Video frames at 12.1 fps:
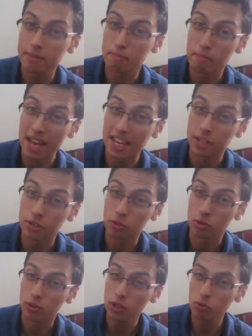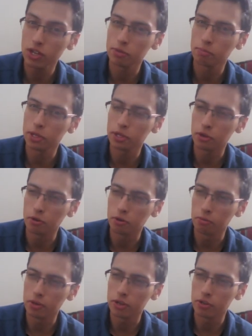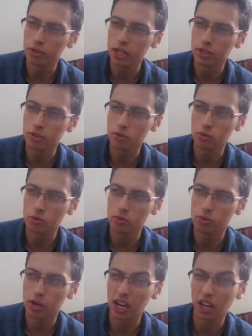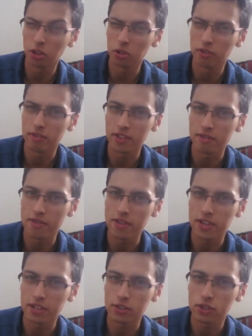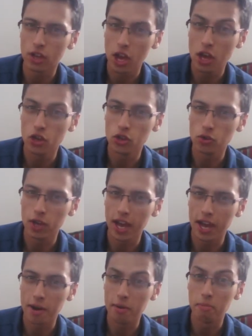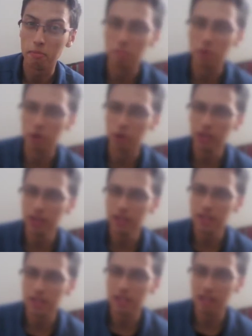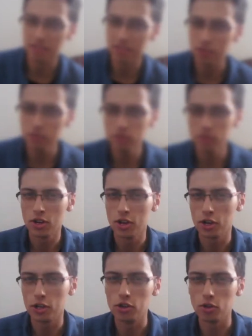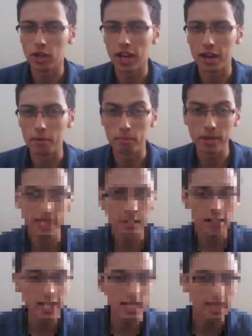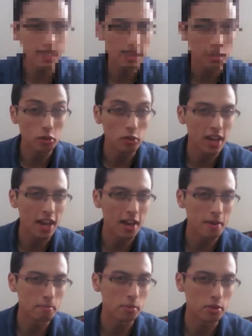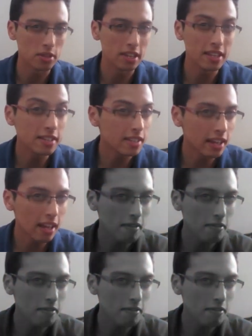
mask tool. This one is pretty cool because you can do a lot of different things. You can blur a video, you can pixelate it, you can put Instagram